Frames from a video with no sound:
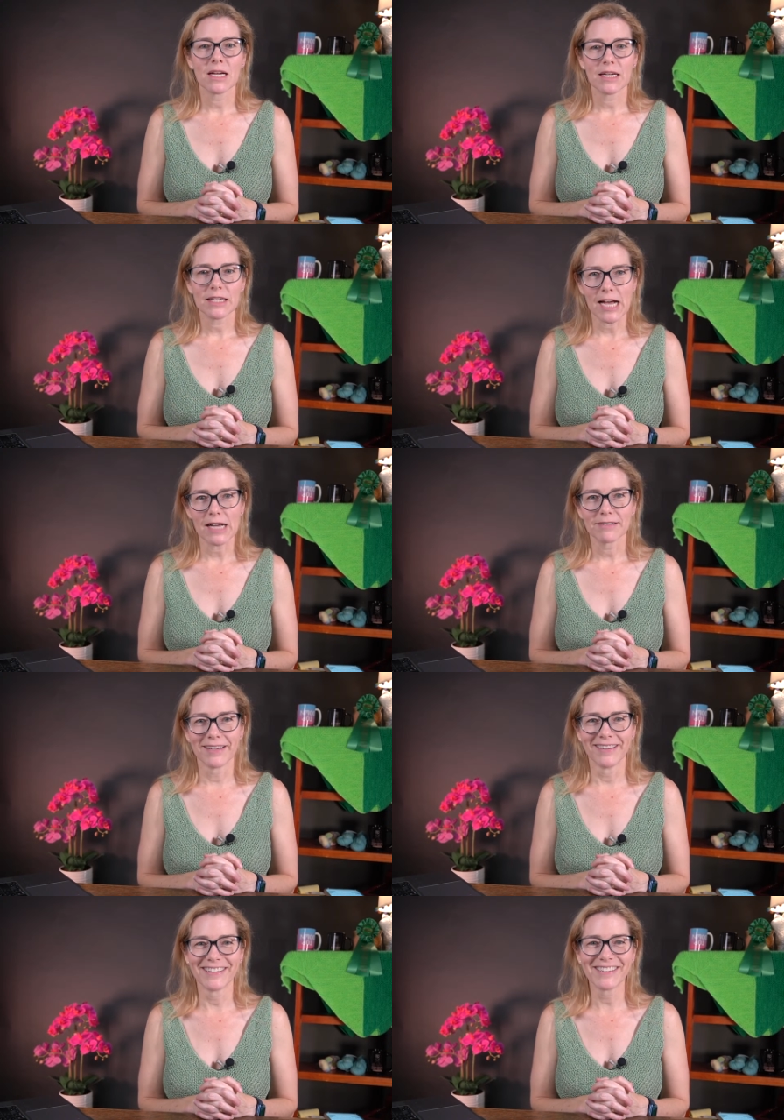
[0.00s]
Yeah.
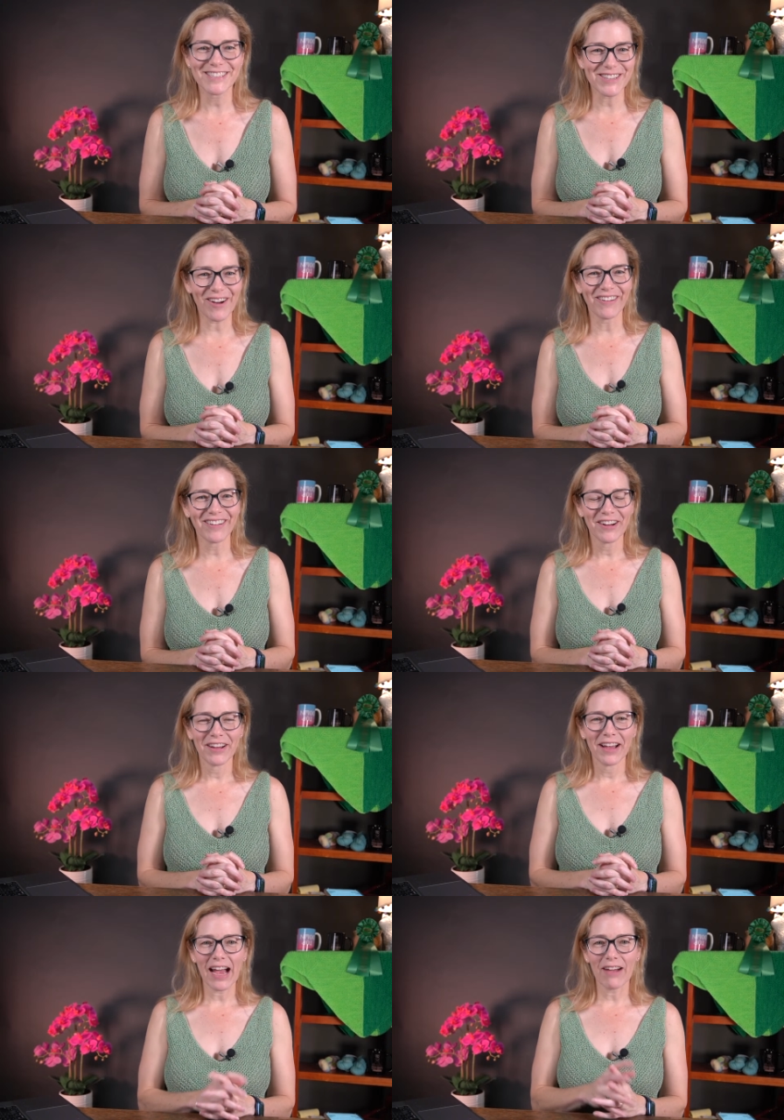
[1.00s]
So
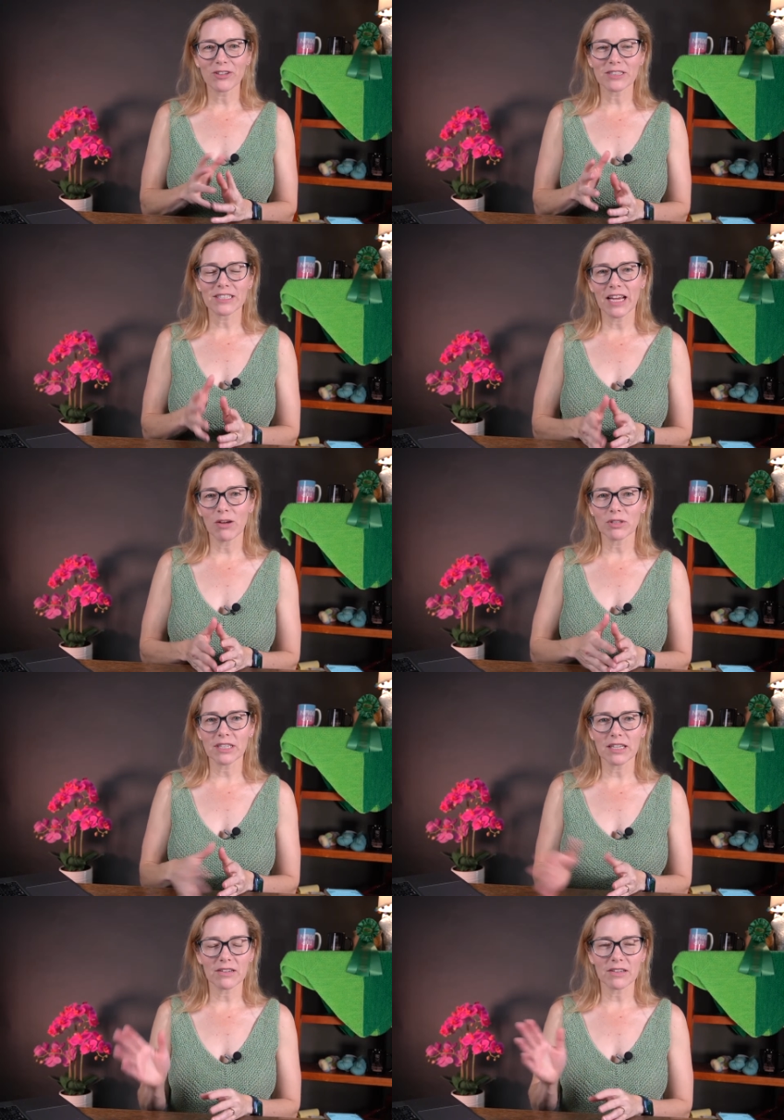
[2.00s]
after tonight, we'll
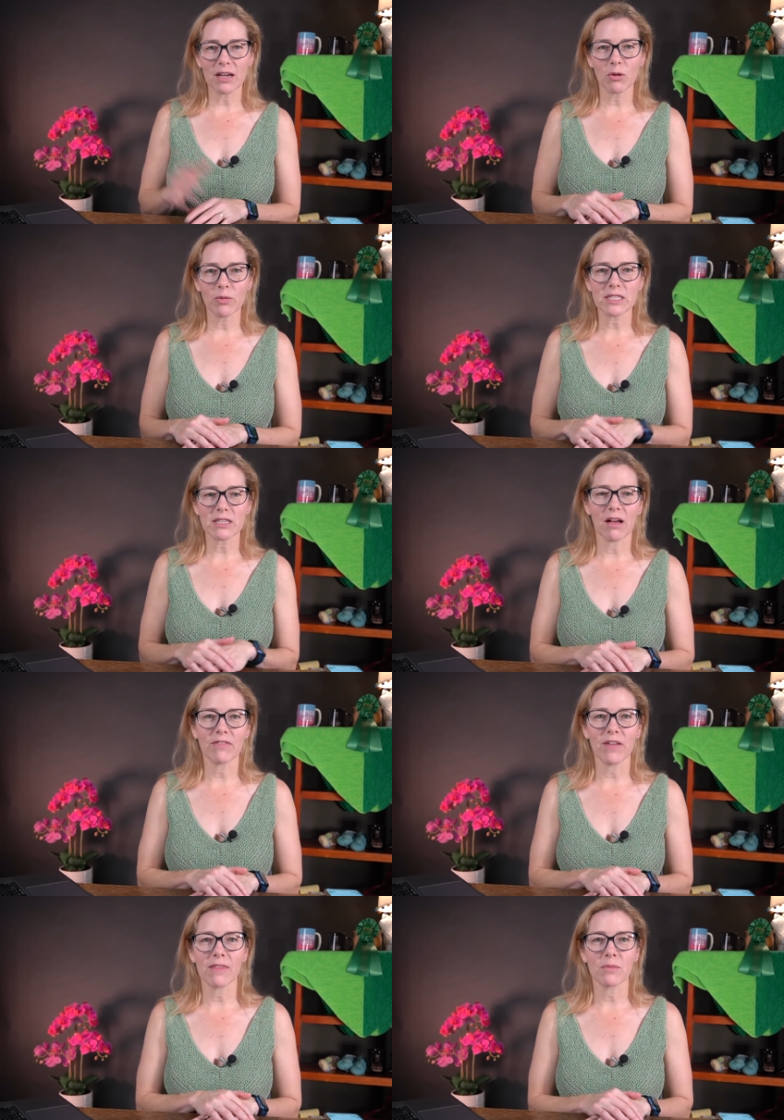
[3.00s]
take a couple weeks off
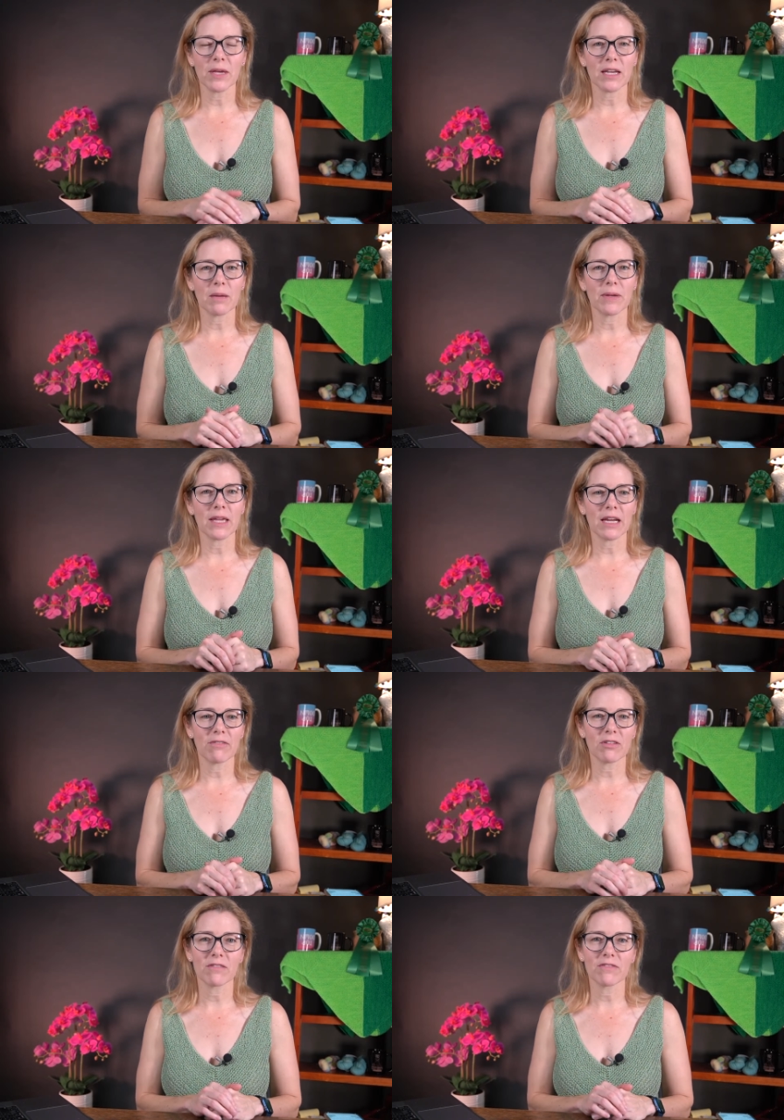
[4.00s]
and then pick it up again
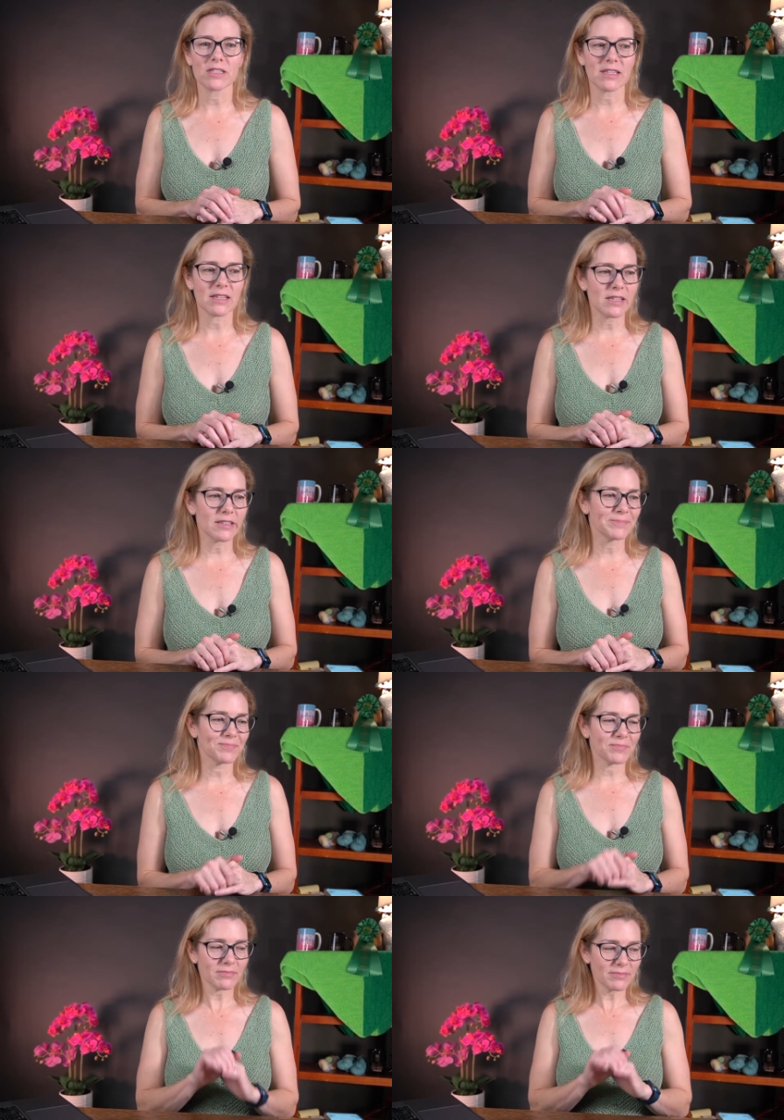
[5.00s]
after the first of the year.
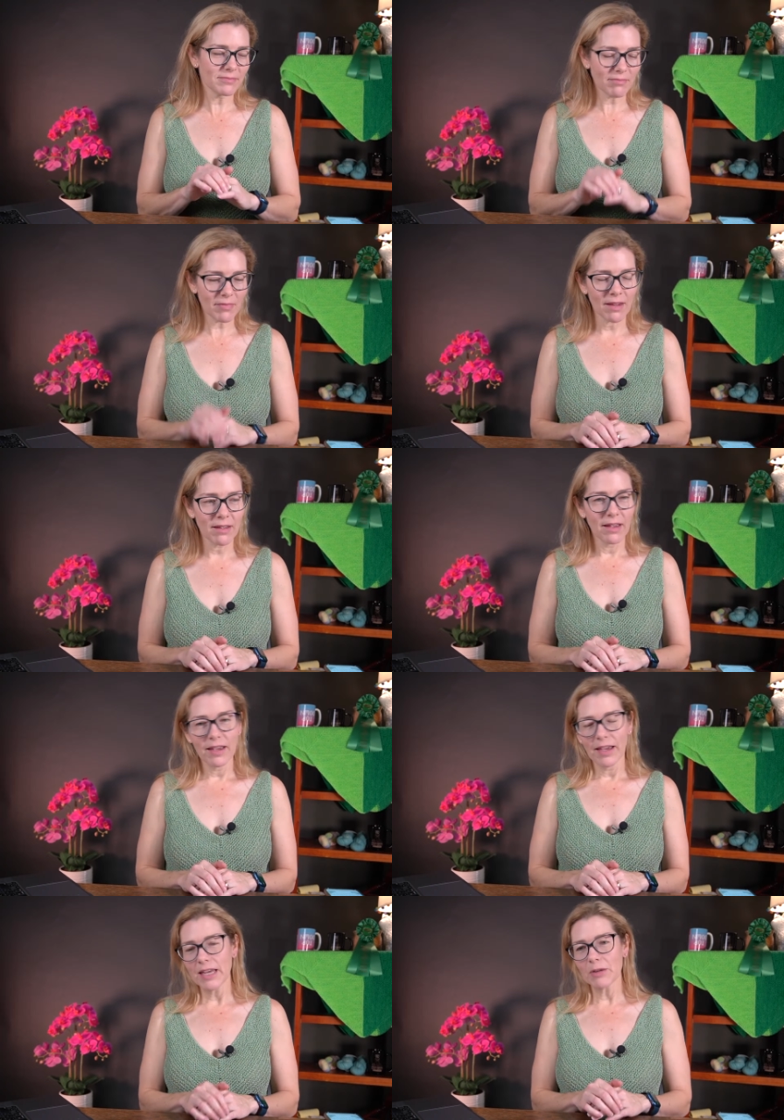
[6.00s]

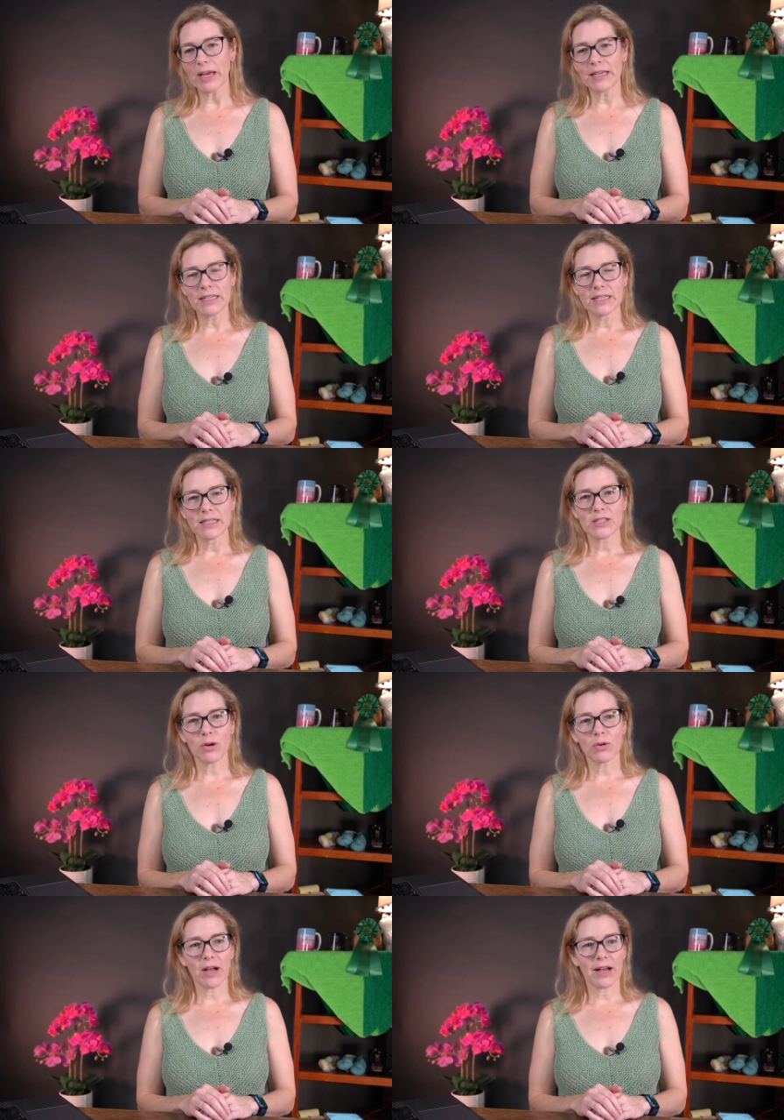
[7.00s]
Anyway,
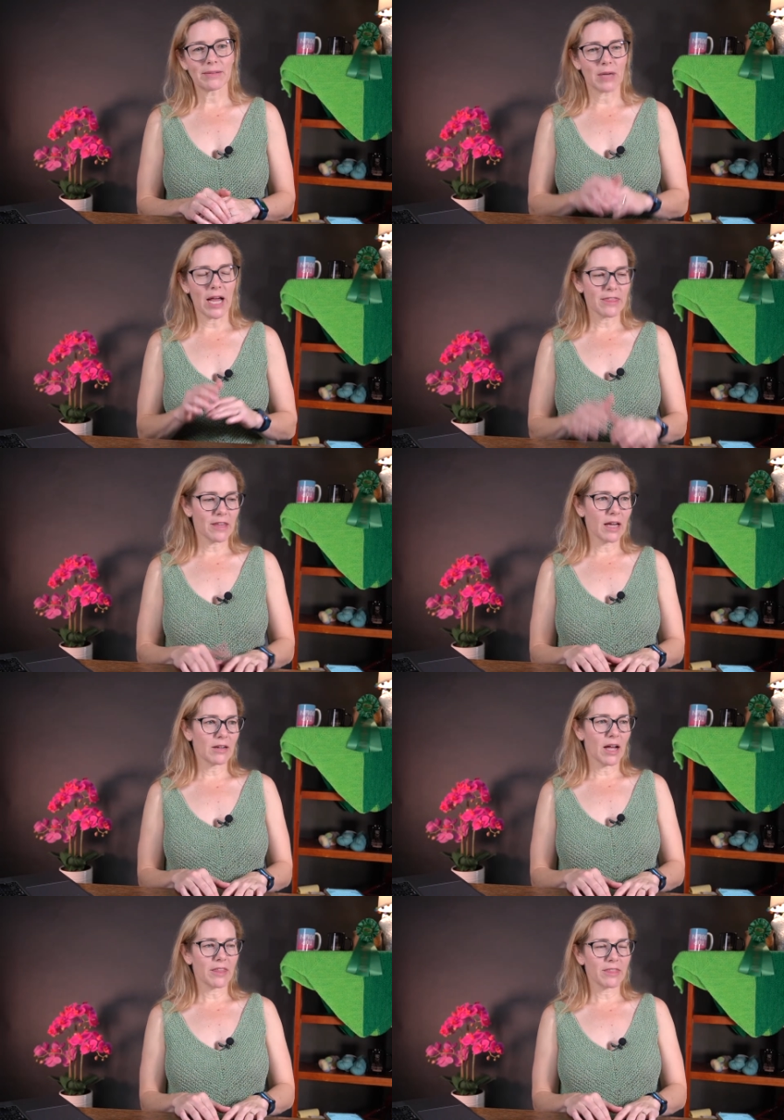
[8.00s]
so I thought
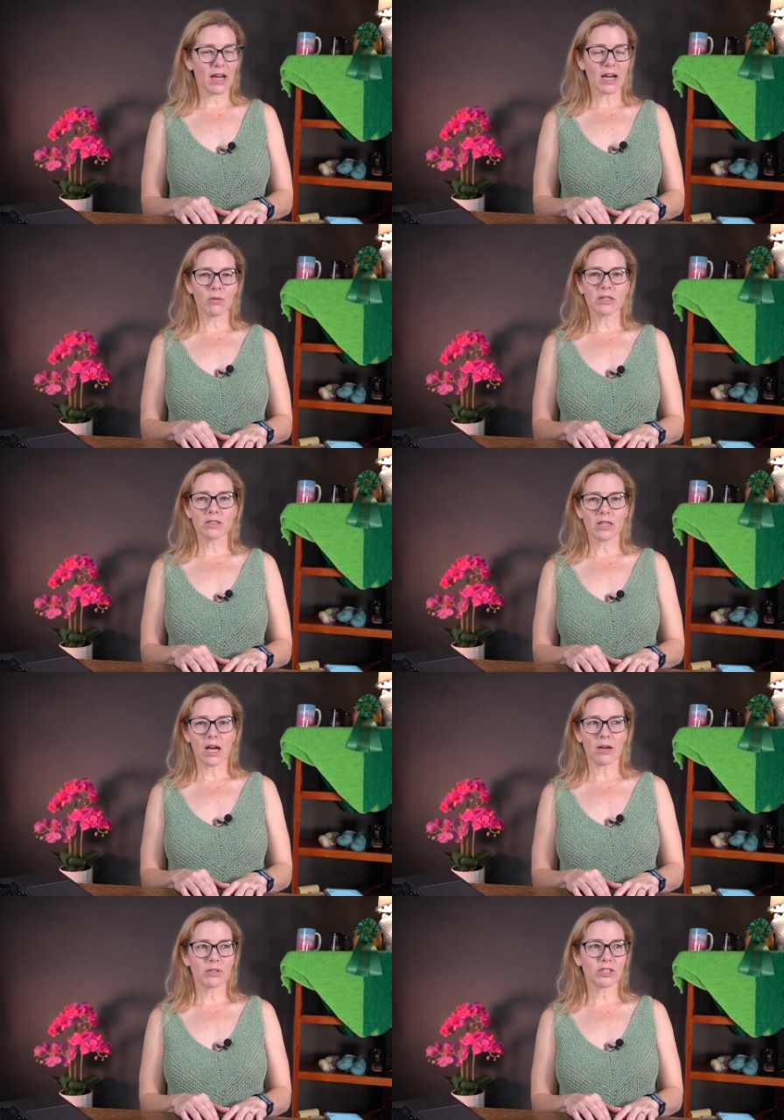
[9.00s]

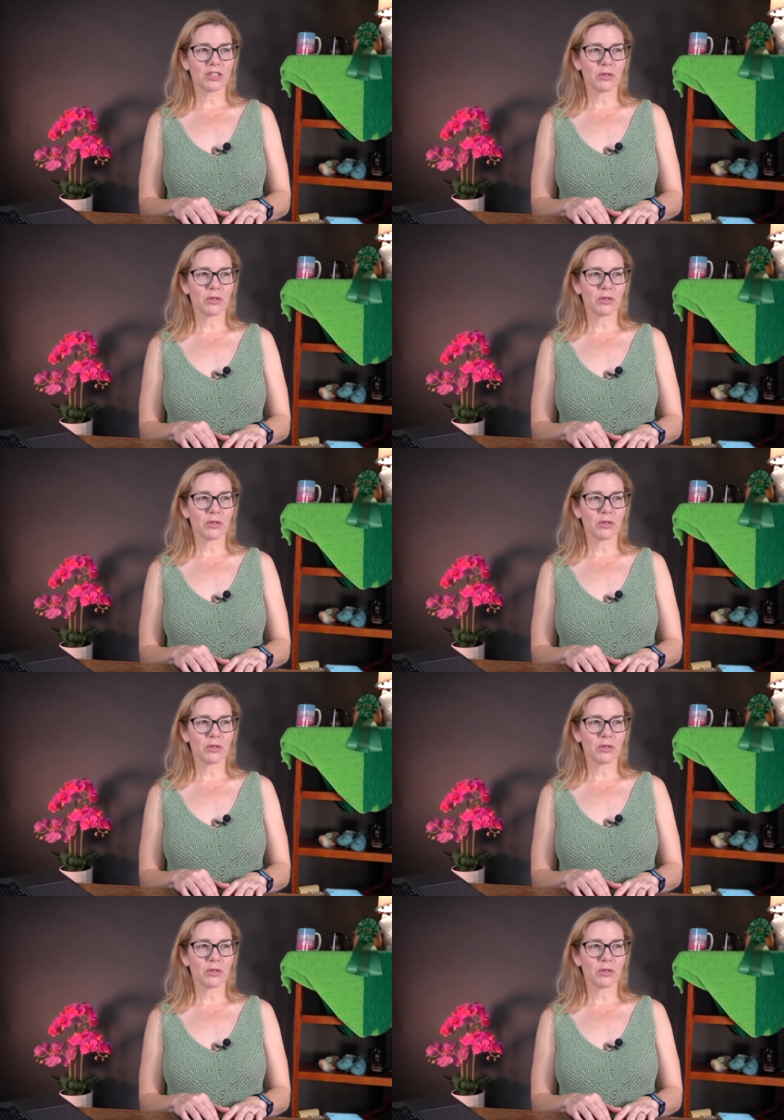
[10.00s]
I would show